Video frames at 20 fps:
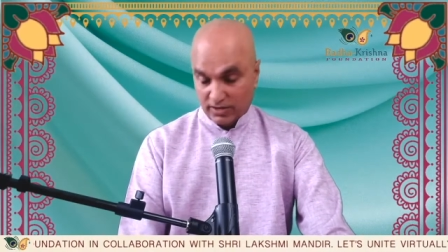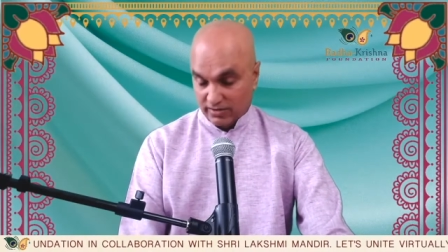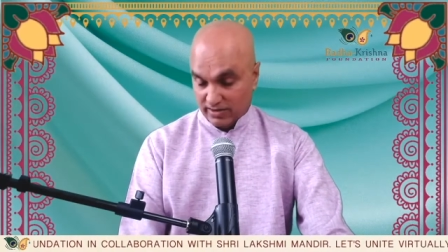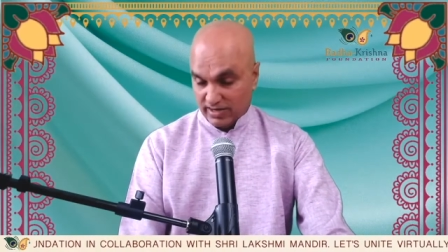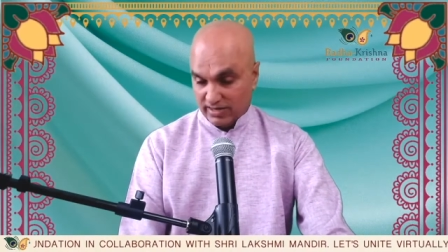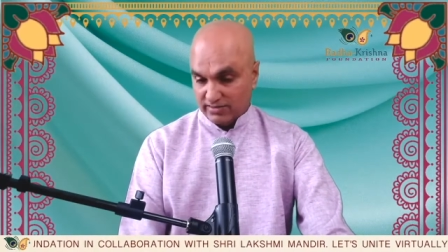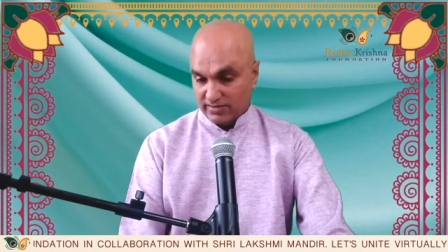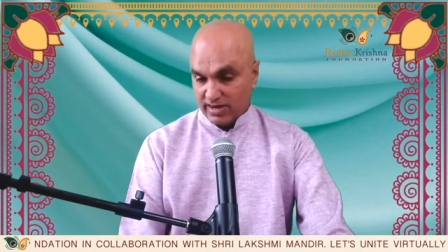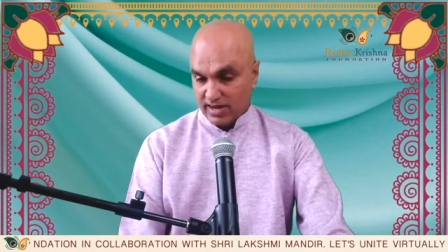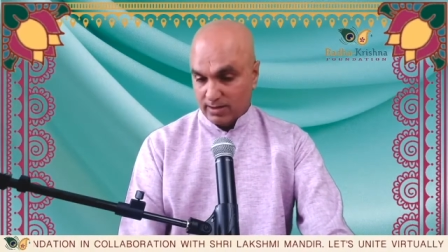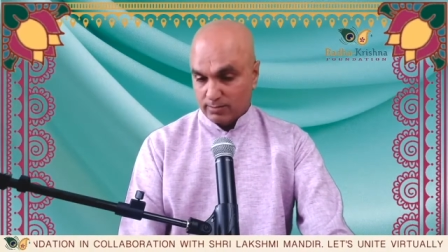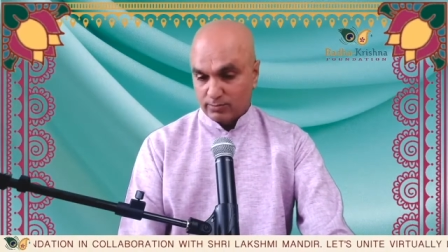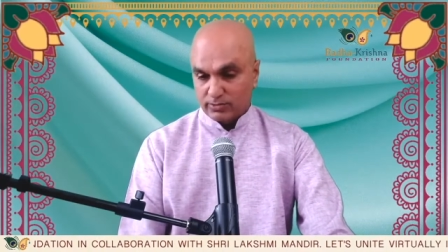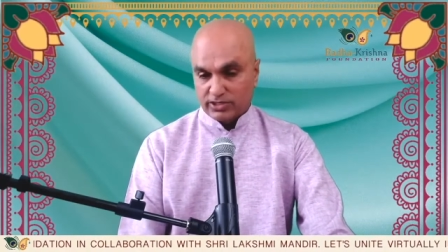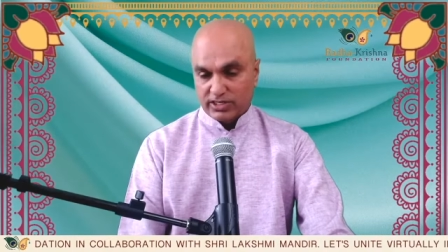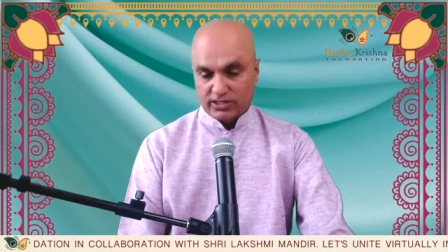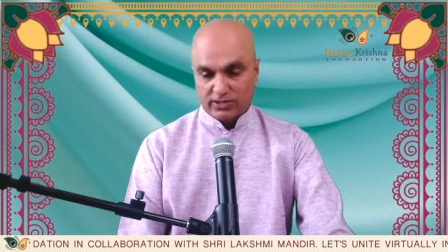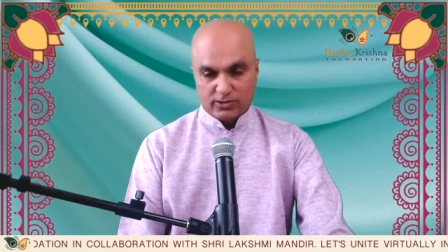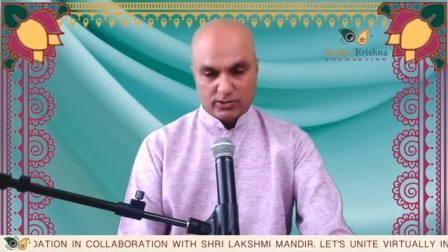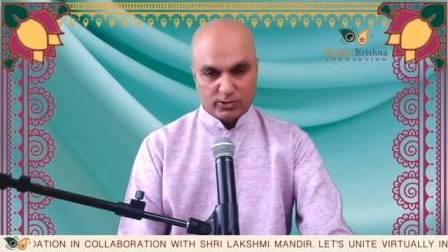Bhagavan
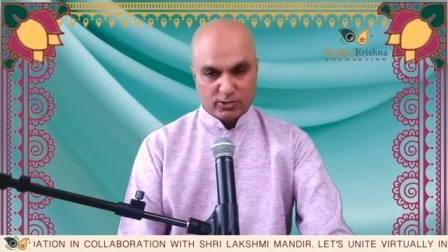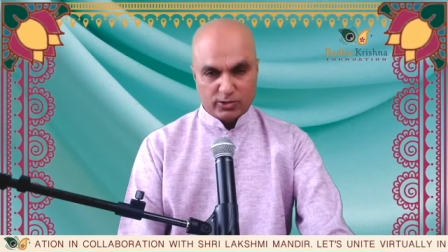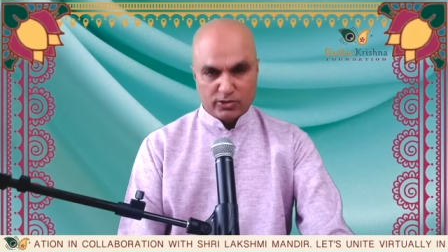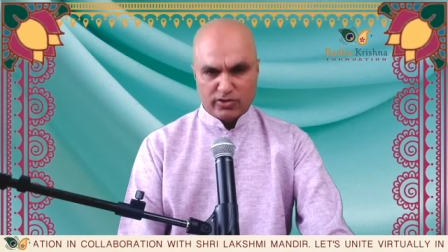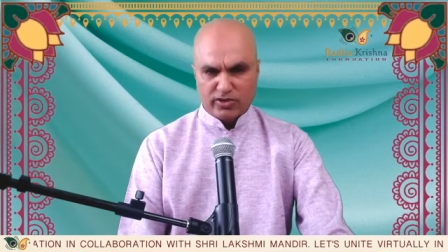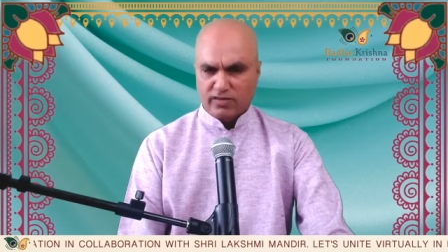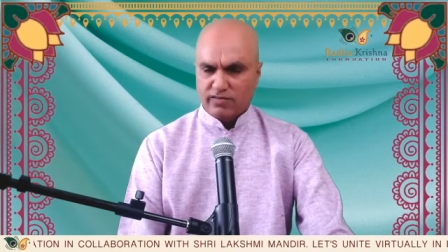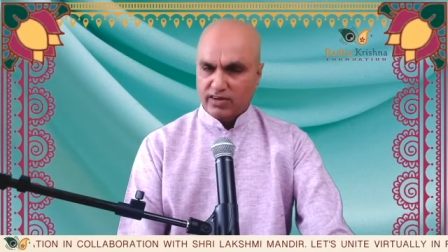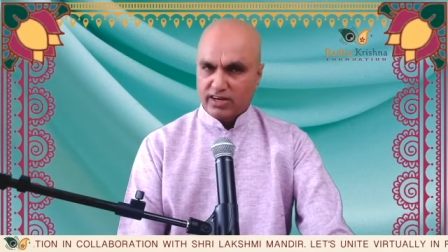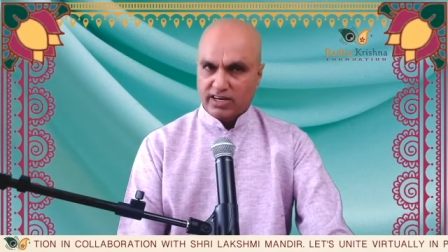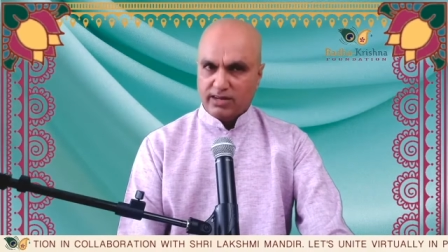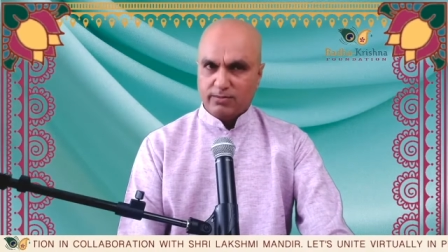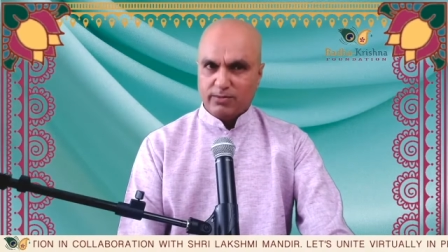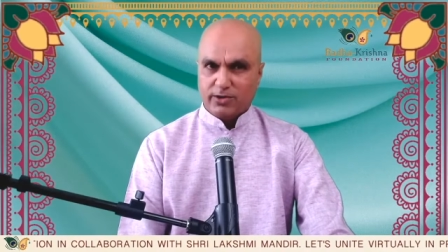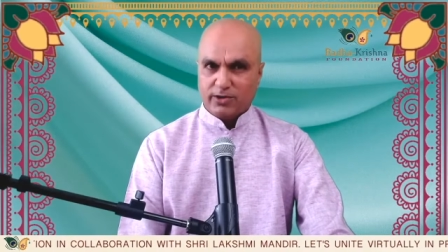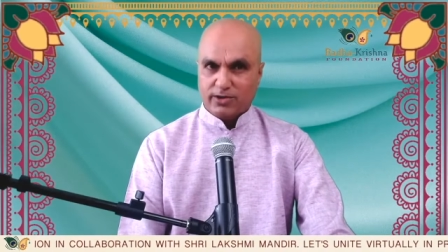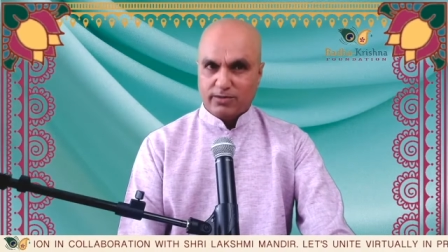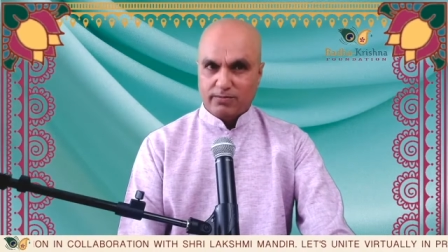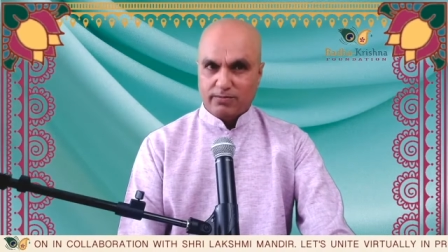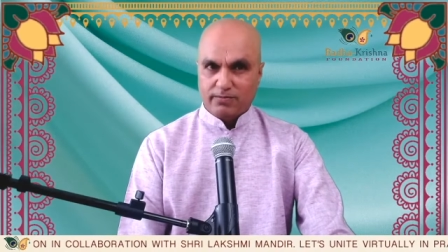Ram said to Sugriv,
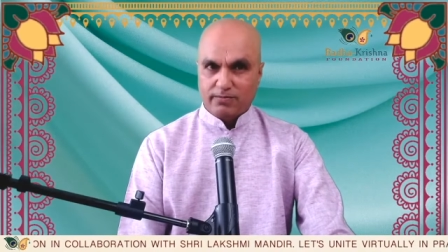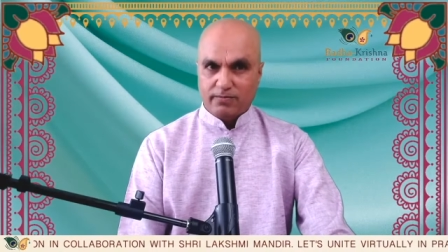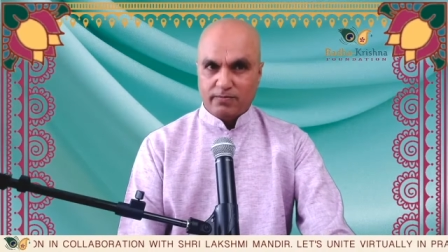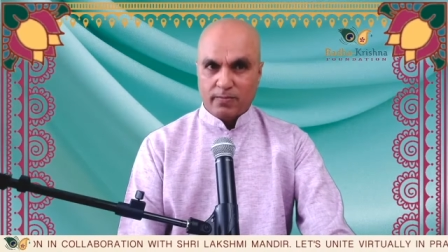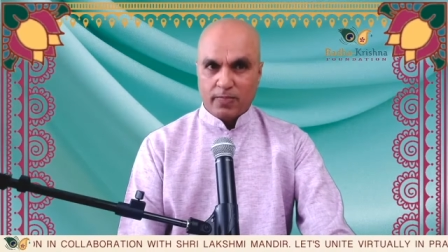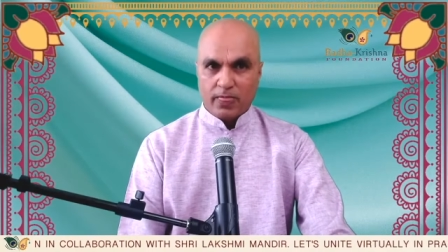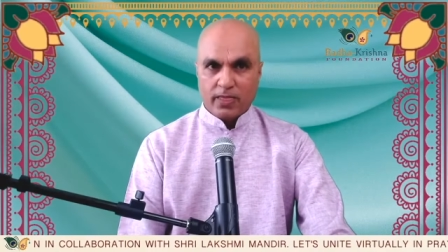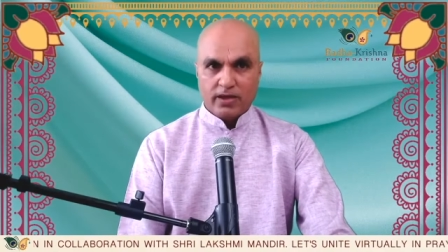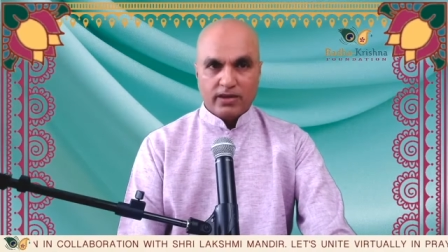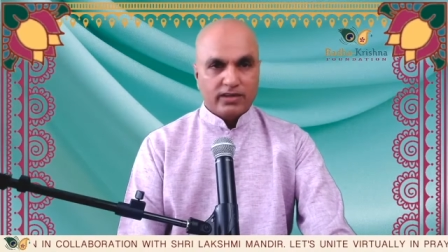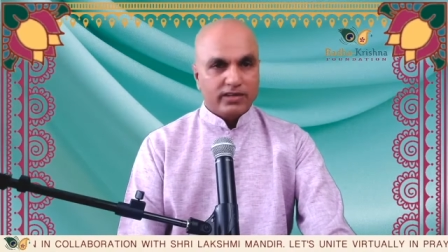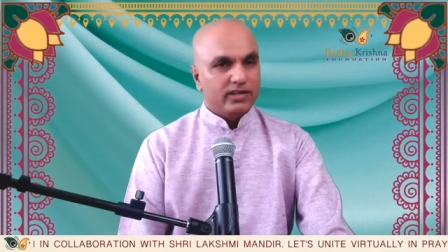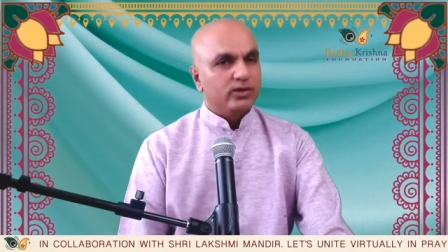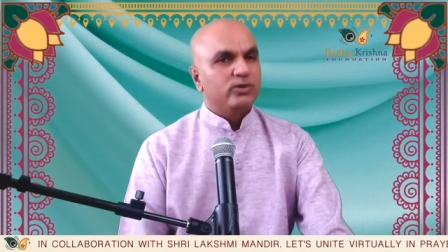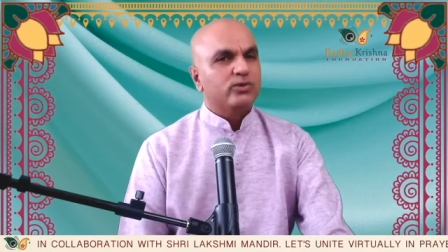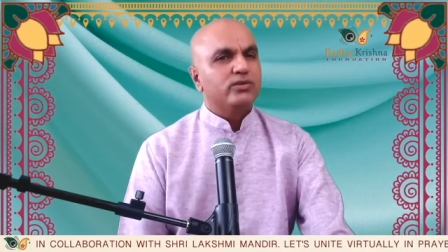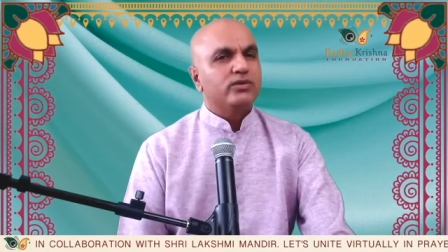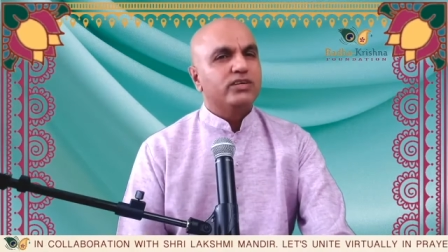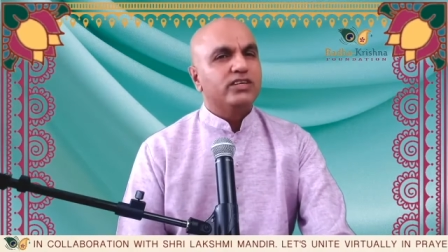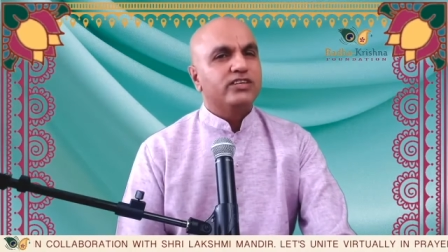let him come.
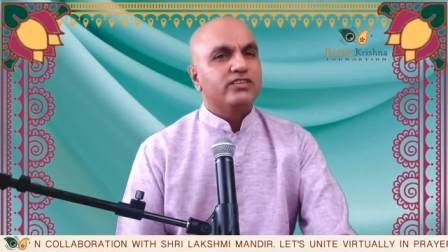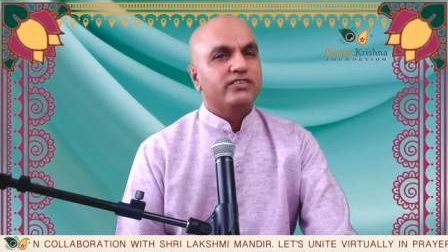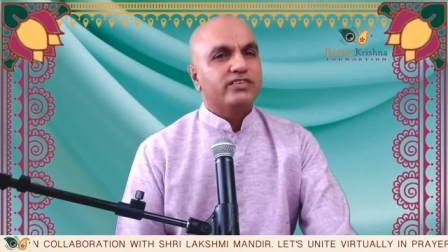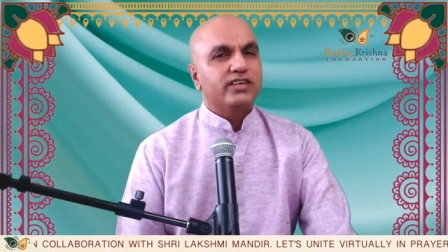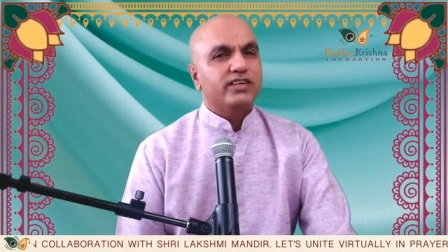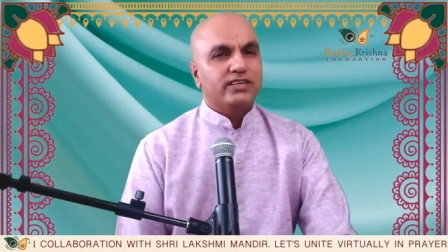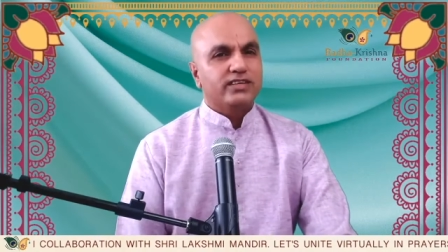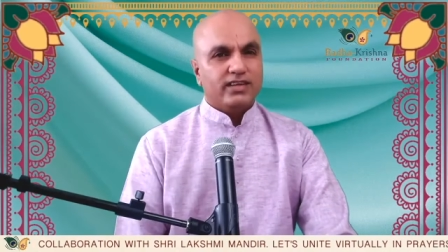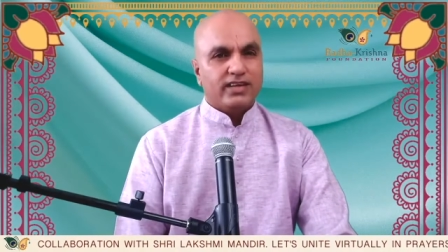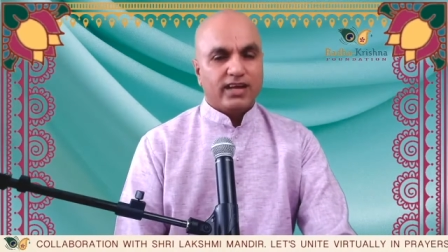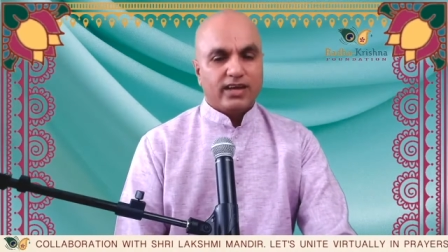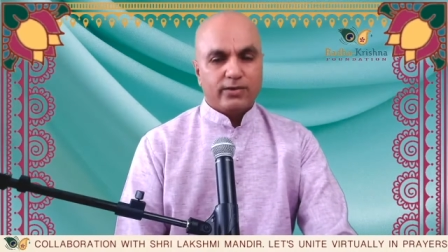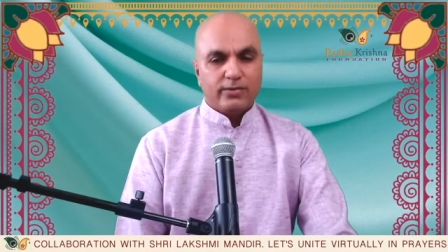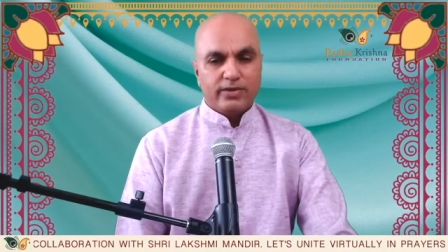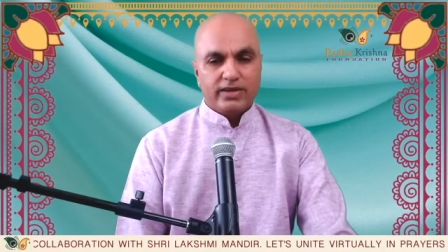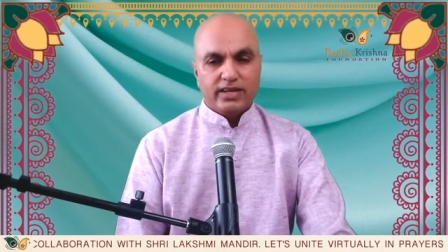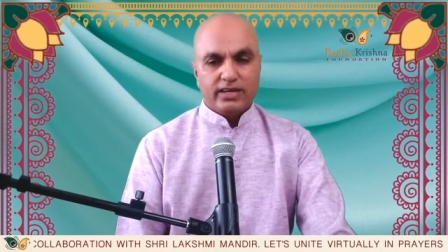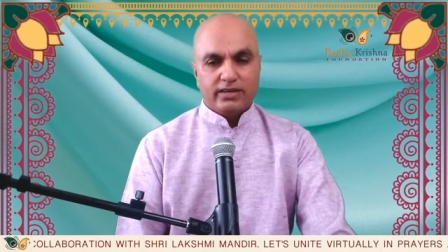The only thing that